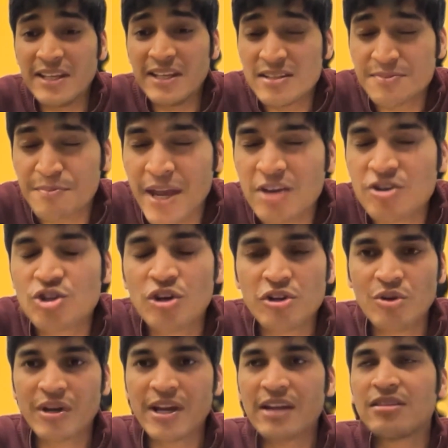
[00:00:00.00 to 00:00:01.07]
Please make sure
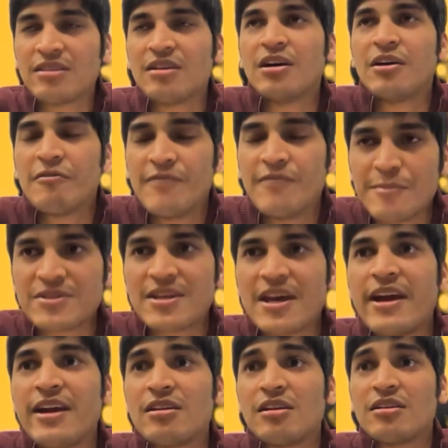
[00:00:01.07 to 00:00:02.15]
you look at the
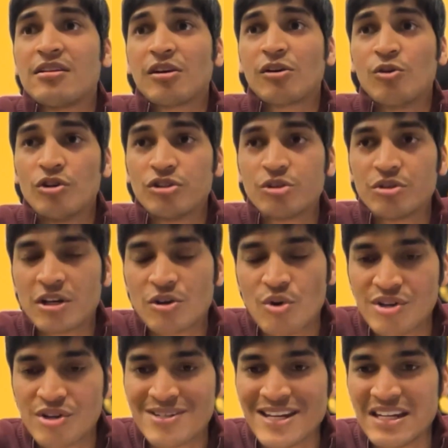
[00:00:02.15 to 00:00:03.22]
website, go through the
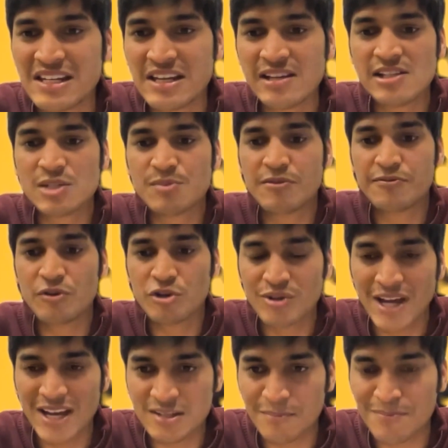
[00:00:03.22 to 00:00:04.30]
course details before
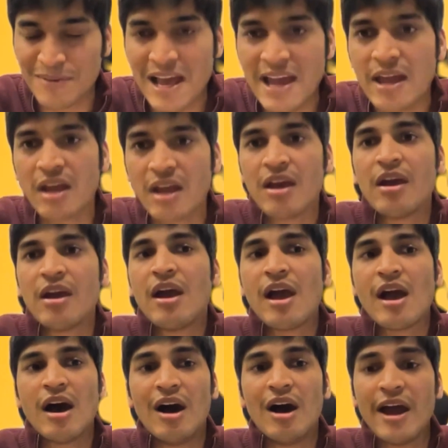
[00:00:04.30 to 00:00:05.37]
you guys apply.
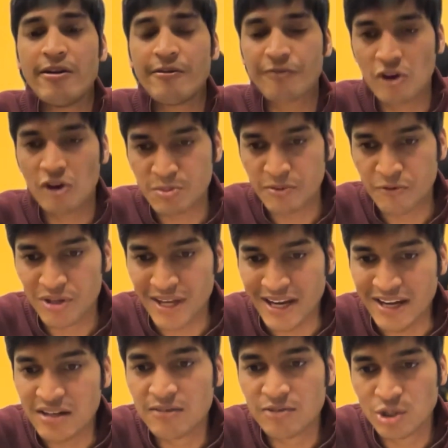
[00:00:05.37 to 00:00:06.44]
And of course, before the
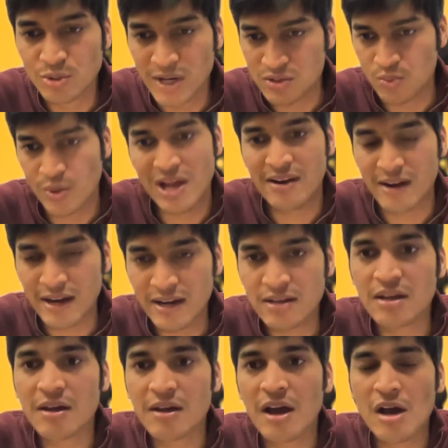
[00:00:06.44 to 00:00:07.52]
interview as well,
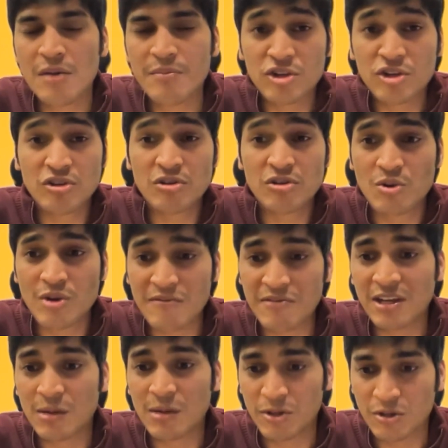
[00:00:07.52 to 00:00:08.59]
right? Make sure you know
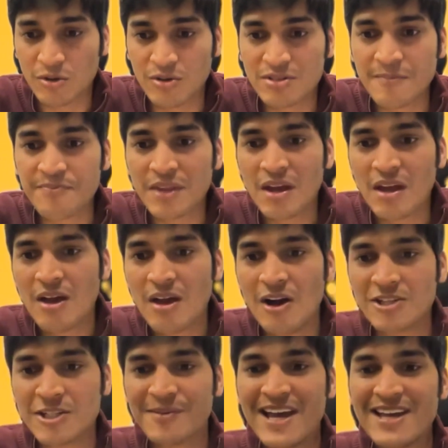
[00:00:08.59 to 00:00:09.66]
everything about the course.
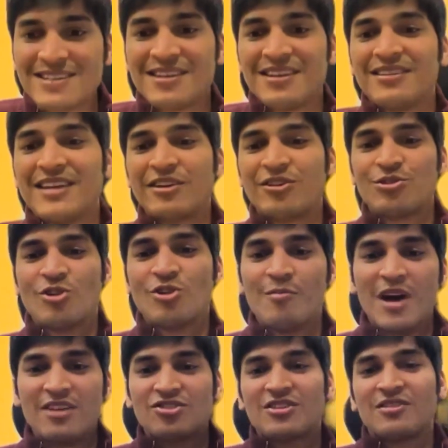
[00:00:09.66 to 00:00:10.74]
Awesome, guys. Thank you so
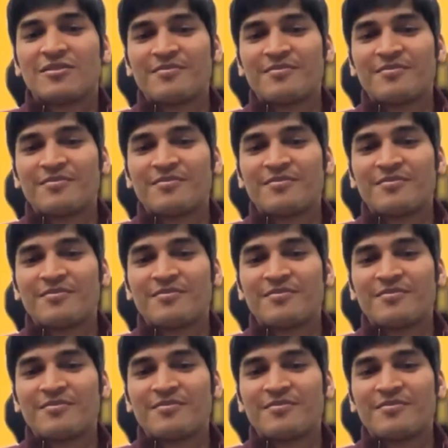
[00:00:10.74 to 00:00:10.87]
much.